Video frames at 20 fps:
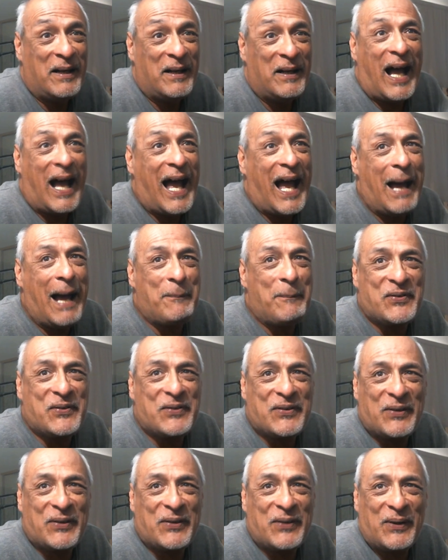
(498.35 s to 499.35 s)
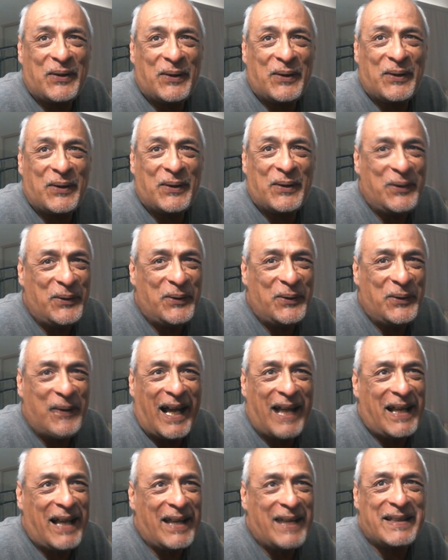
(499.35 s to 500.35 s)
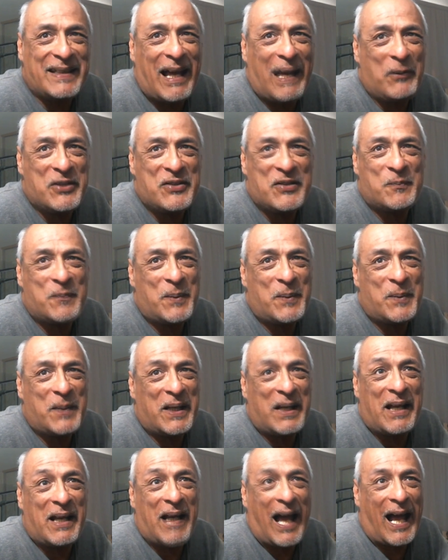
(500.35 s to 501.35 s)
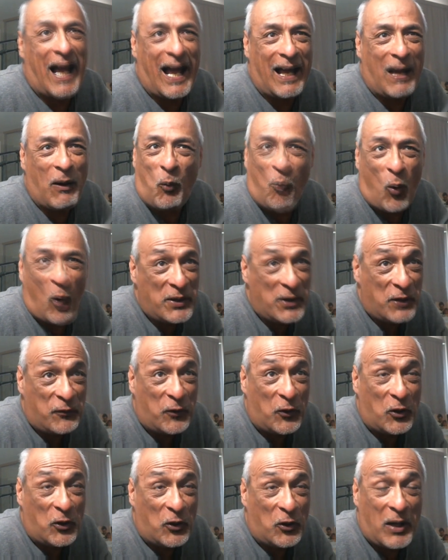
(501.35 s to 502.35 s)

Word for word: That Absolutely, be fun. I, I think that would just be a wonderful.